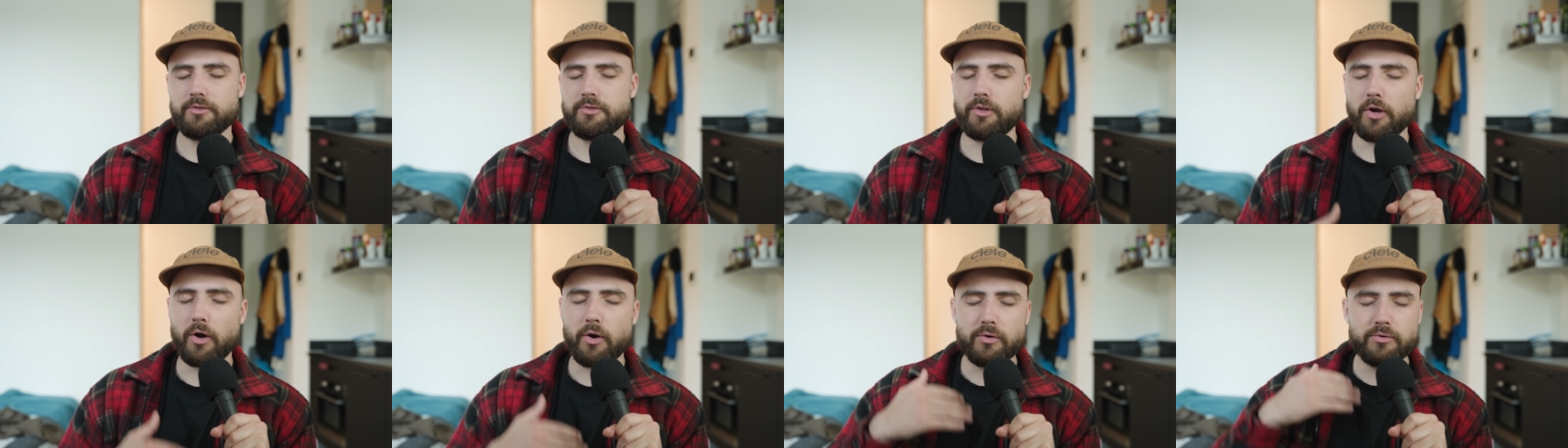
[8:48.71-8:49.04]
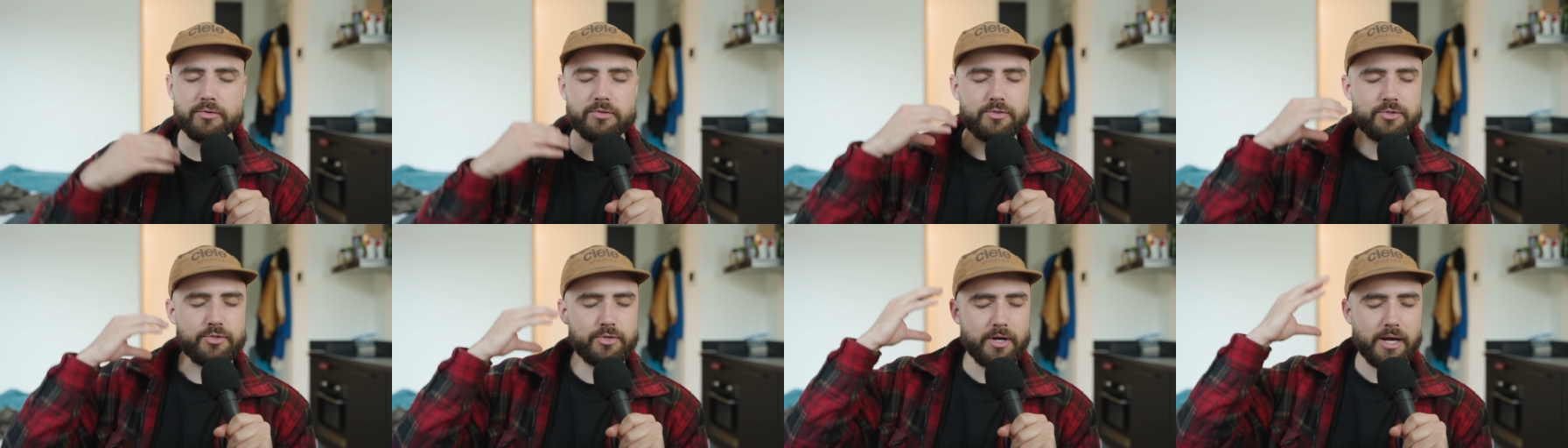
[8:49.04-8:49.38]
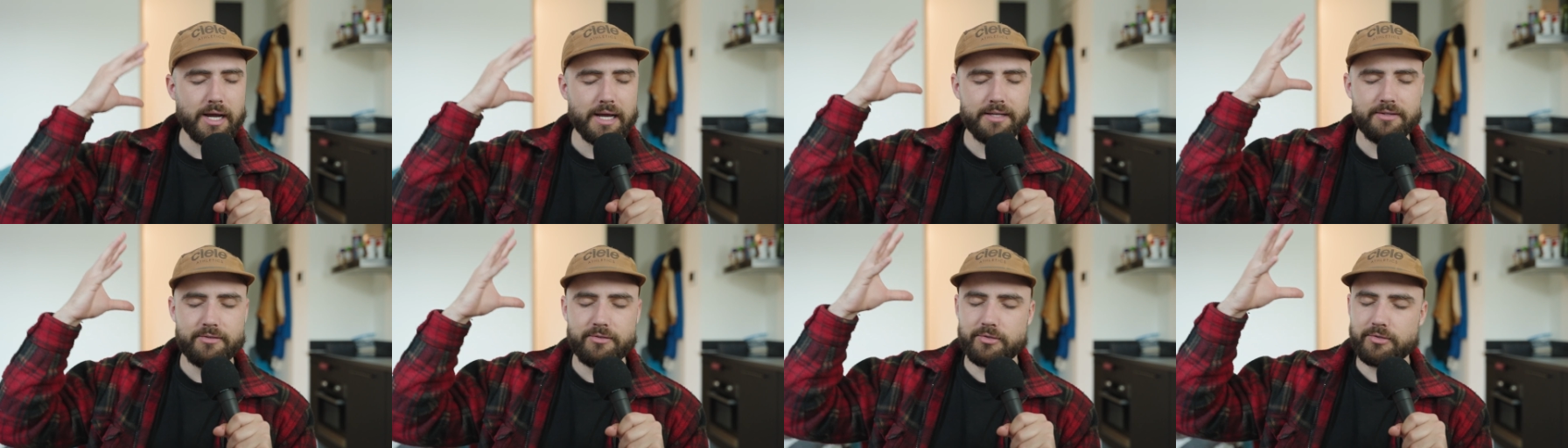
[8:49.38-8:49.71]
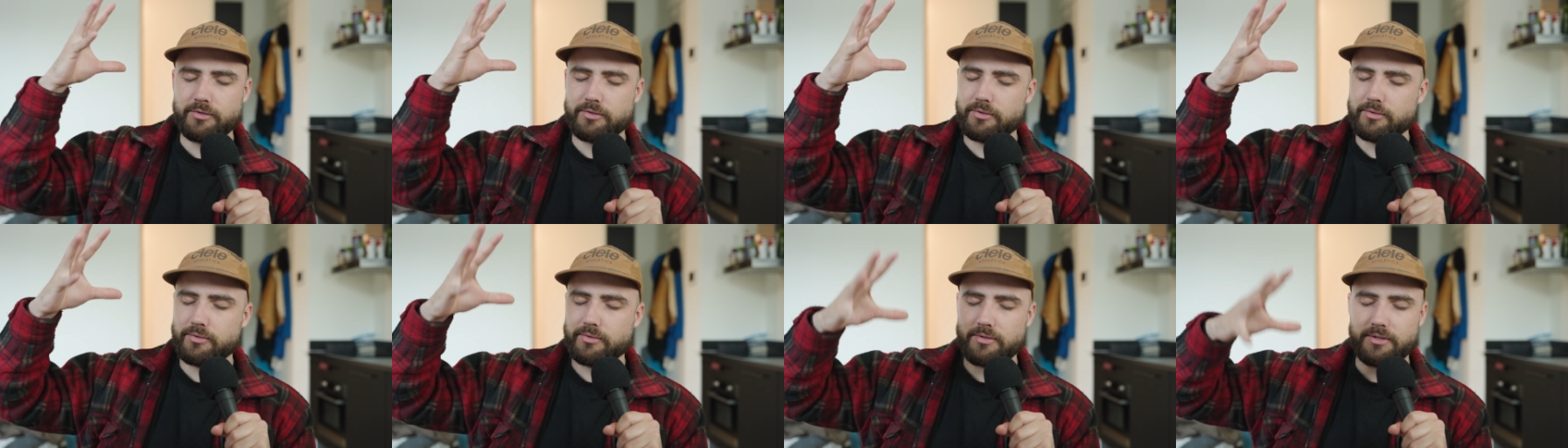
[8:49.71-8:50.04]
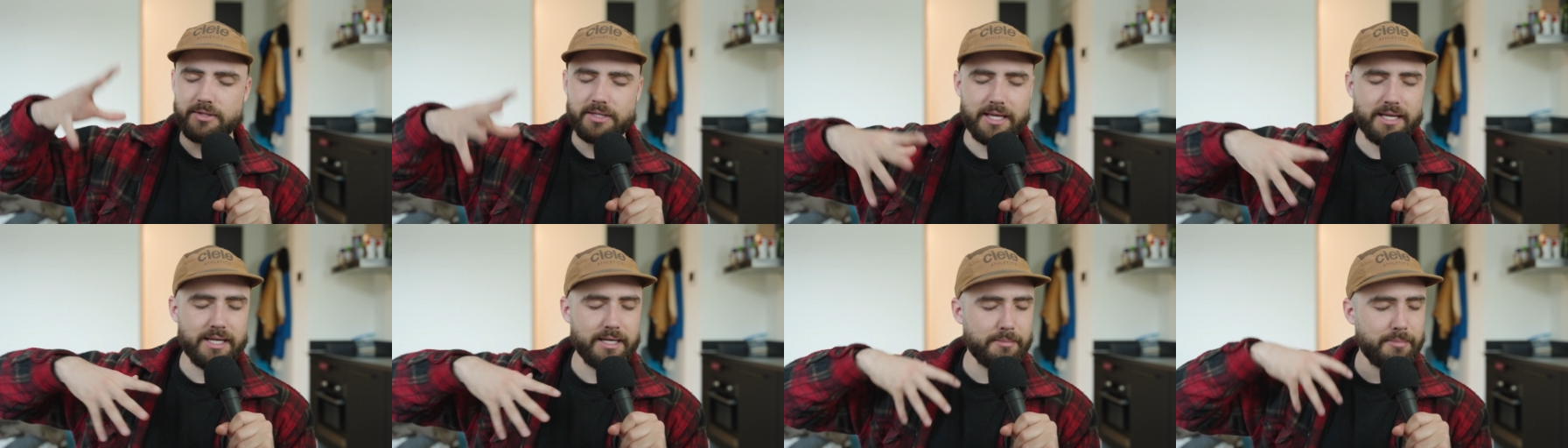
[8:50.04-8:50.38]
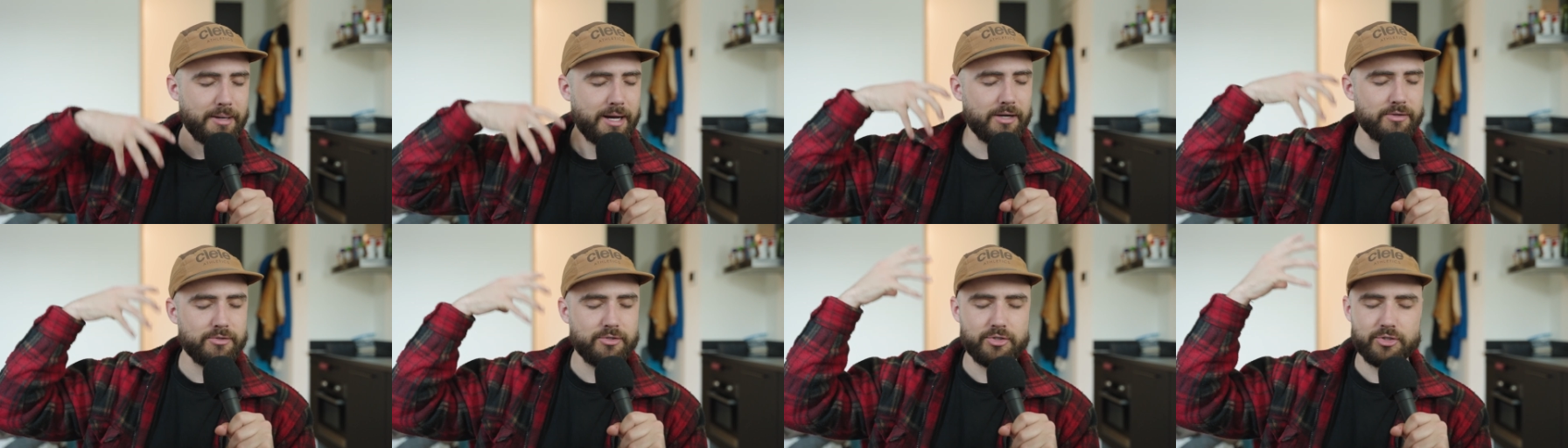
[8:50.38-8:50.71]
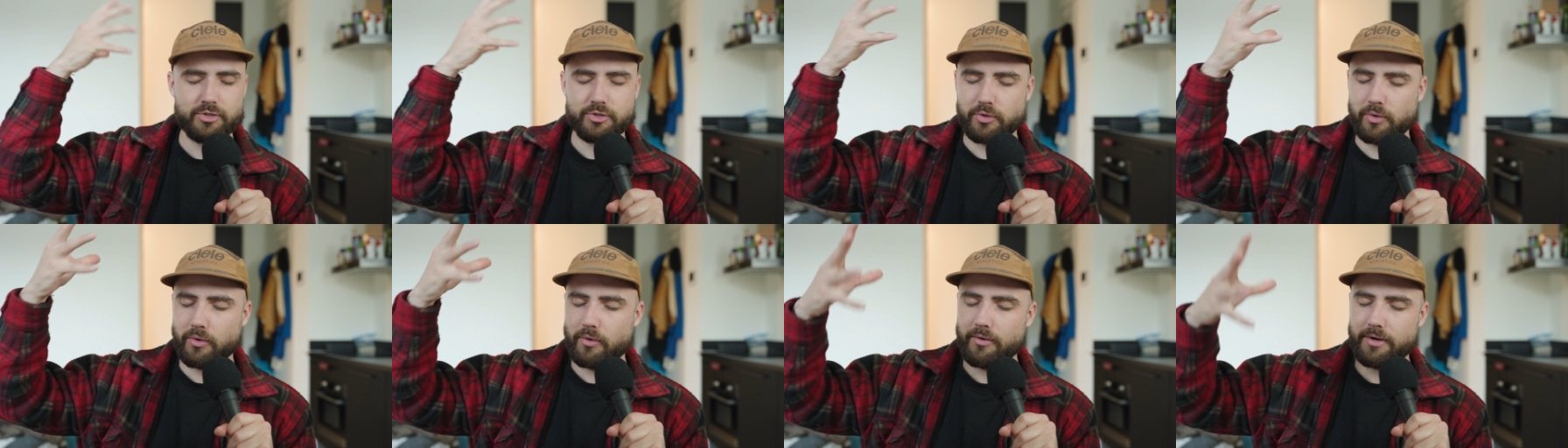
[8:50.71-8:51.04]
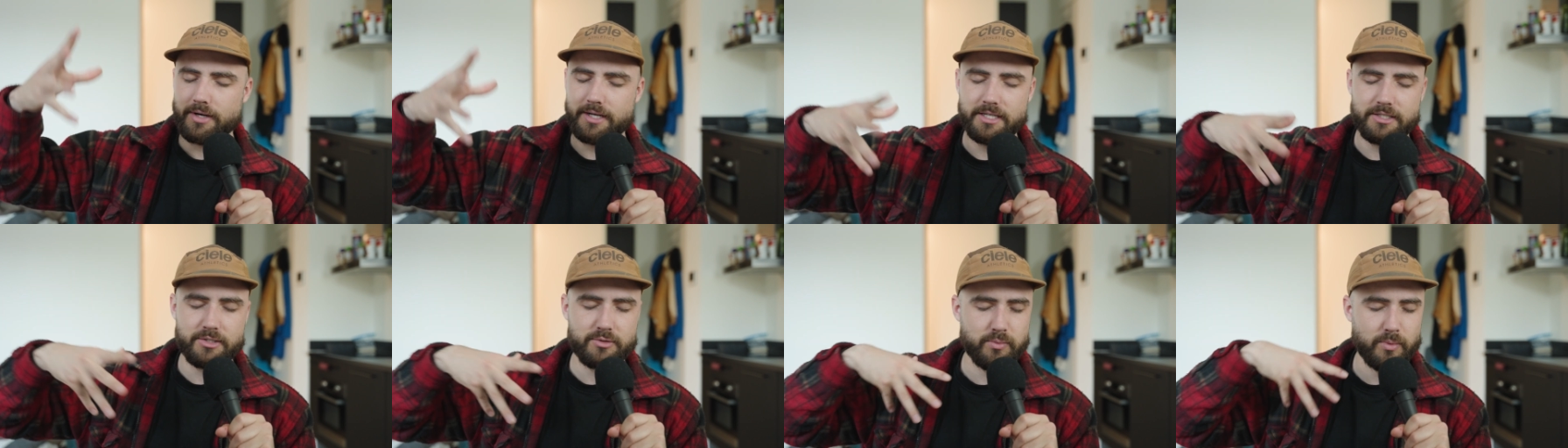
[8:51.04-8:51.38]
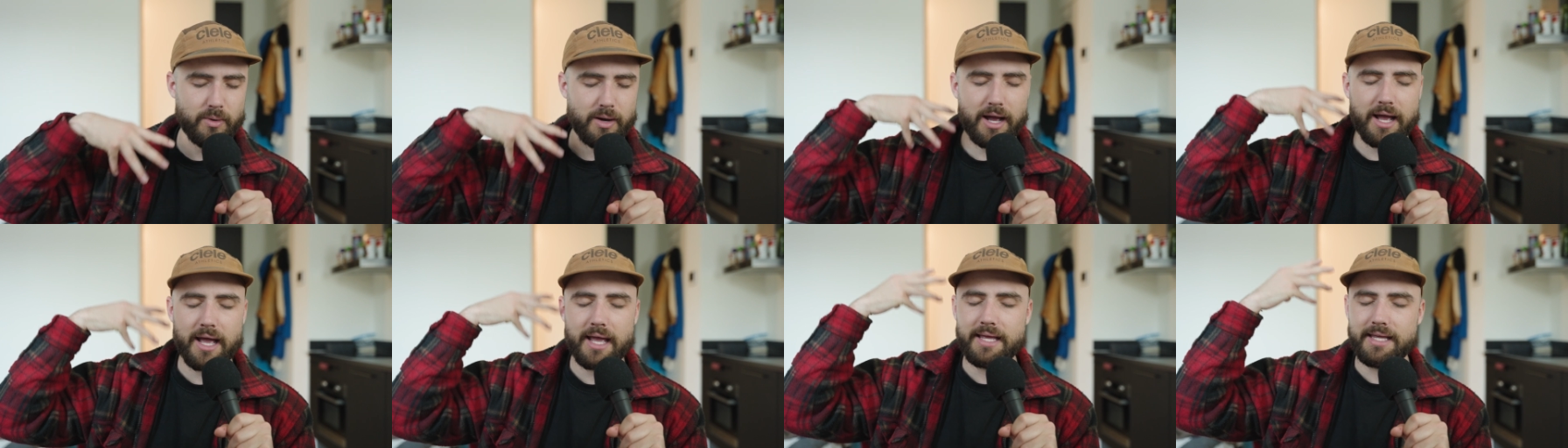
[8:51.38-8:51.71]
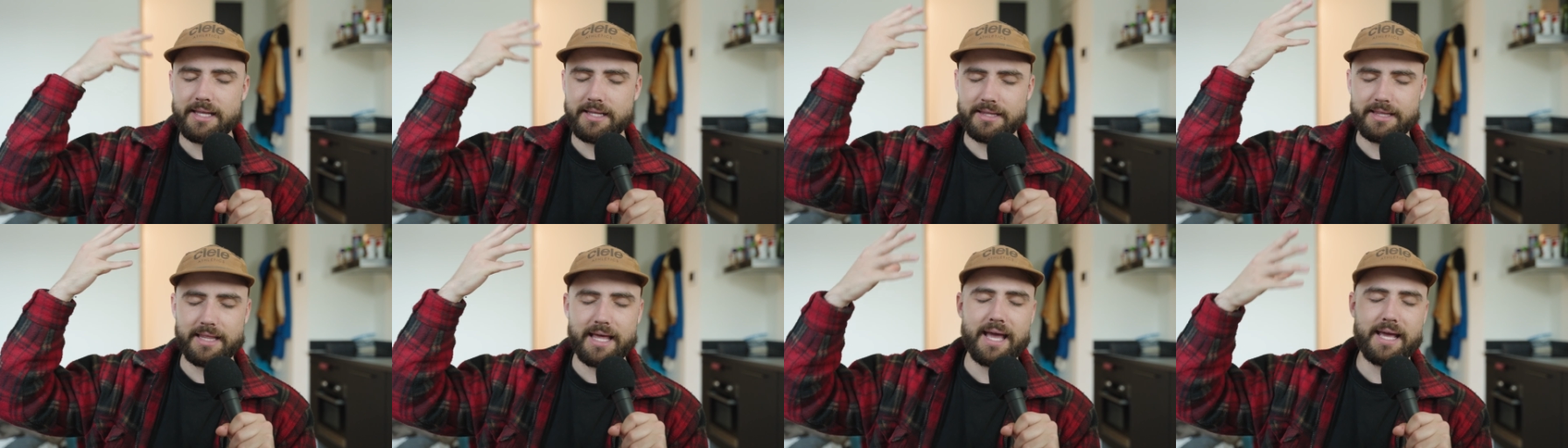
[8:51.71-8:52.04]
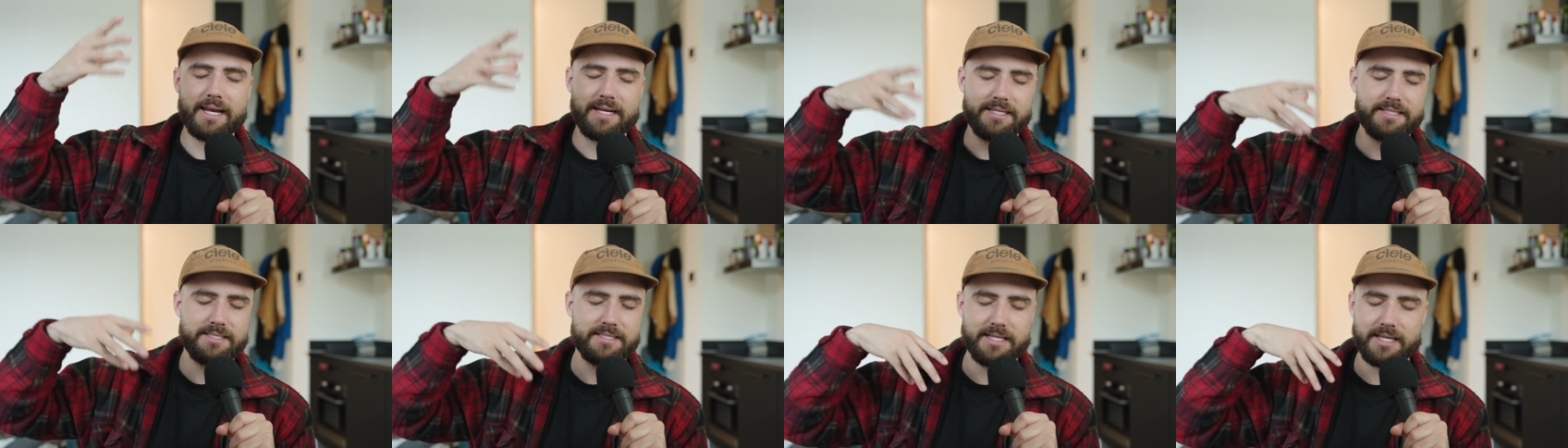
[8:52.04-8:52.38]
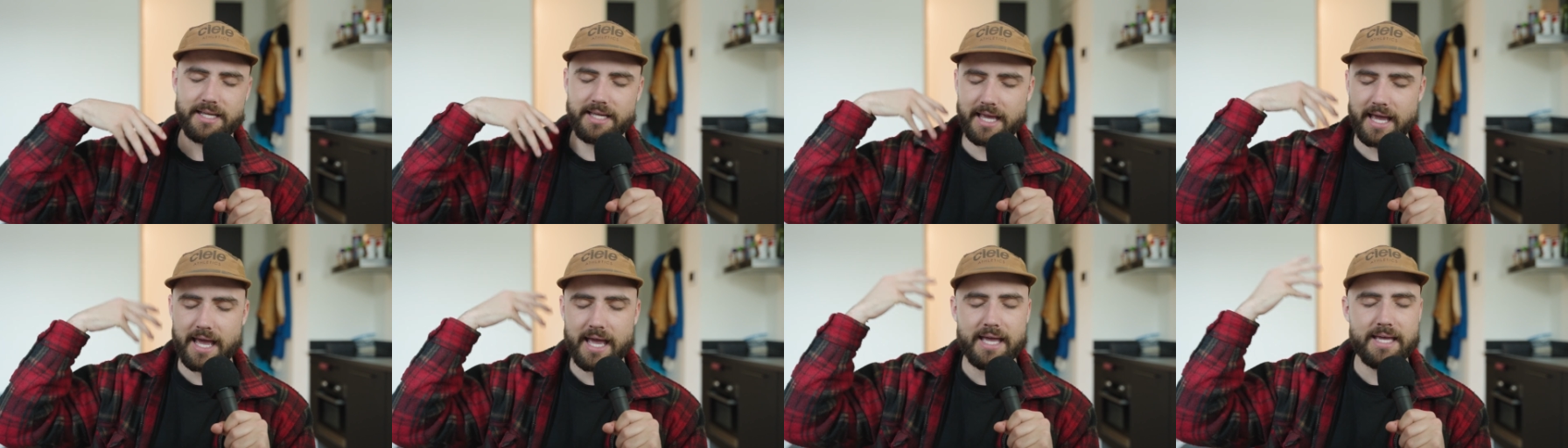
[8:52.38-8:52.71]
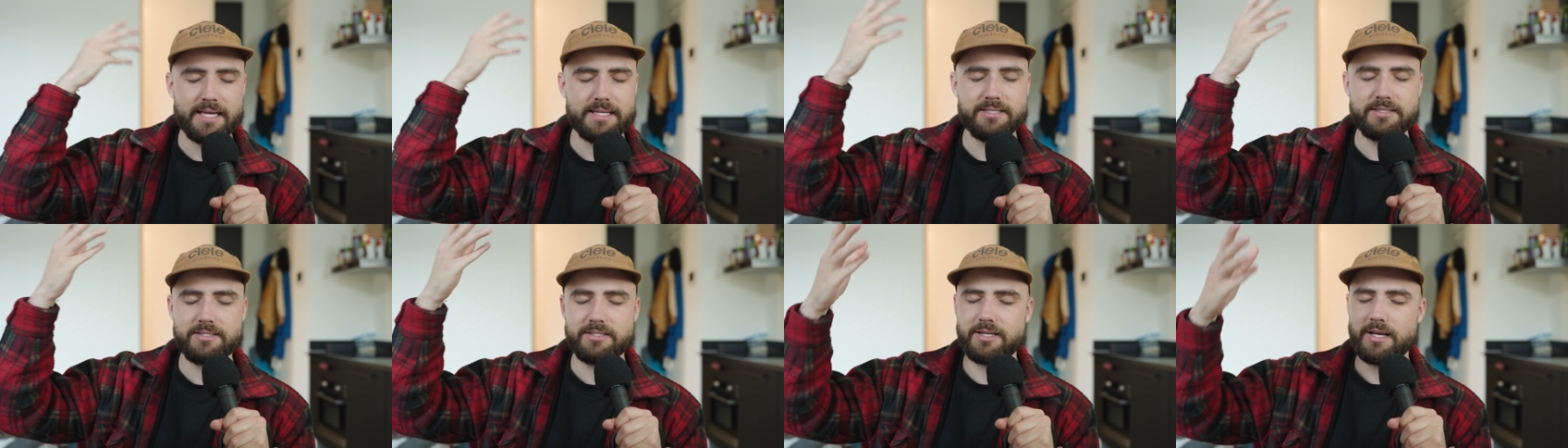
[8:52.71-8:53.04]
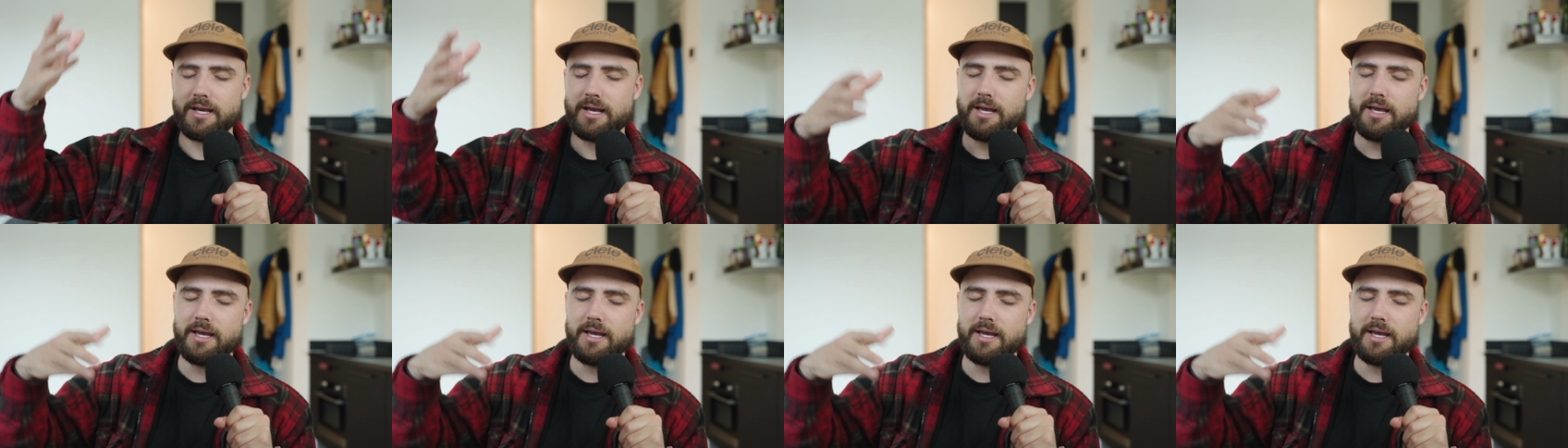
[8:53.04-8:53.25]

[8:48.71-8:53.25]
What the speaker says: Don't try to think about stories, why that is the case.